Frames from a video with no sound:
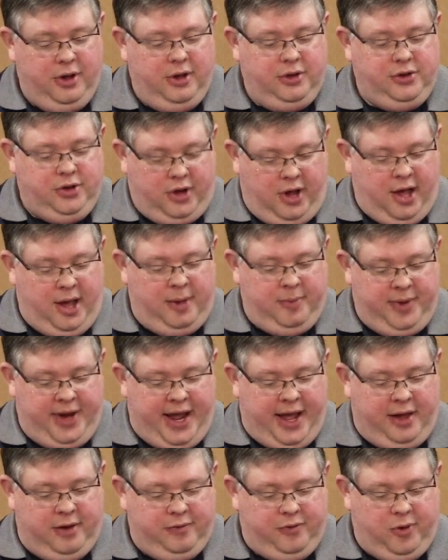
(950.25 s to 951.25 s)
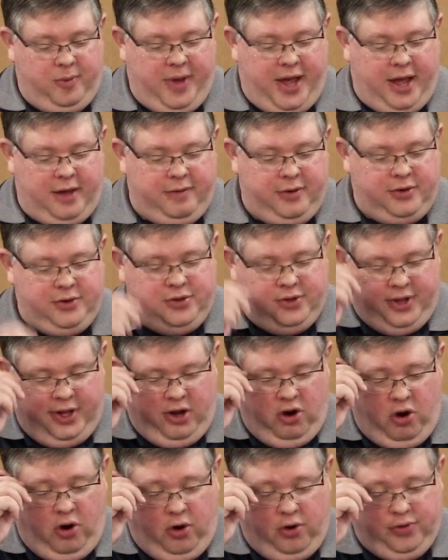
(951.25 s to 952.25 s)
to come down from heaven to the
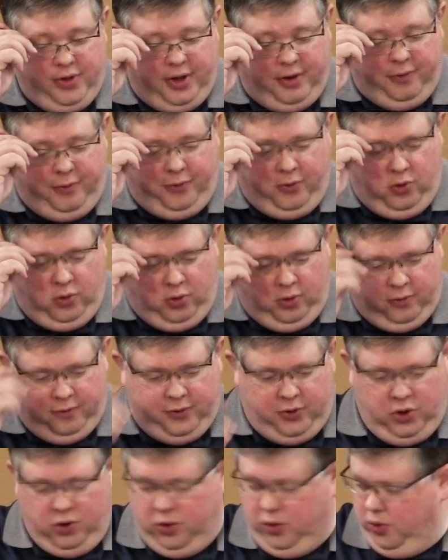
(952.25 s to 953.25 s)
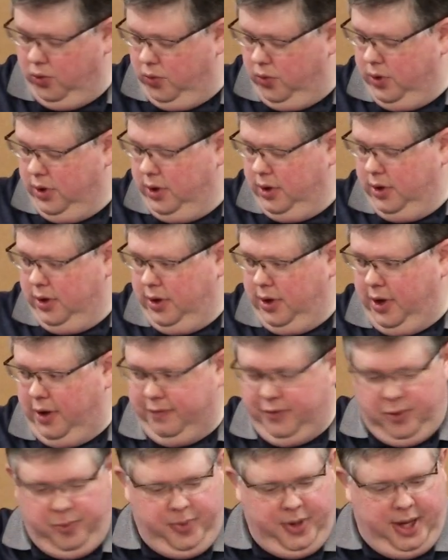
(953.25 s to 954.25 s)
earth in full view
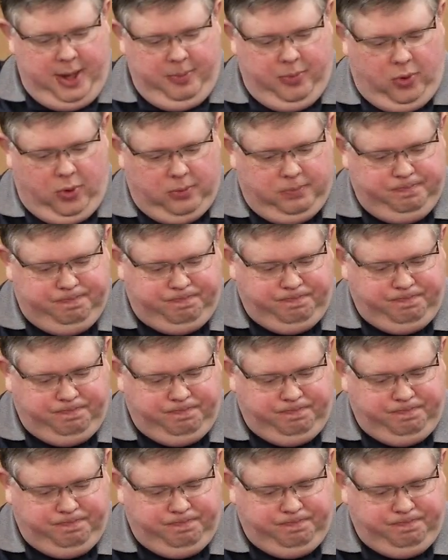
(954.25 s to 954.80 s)
of the people.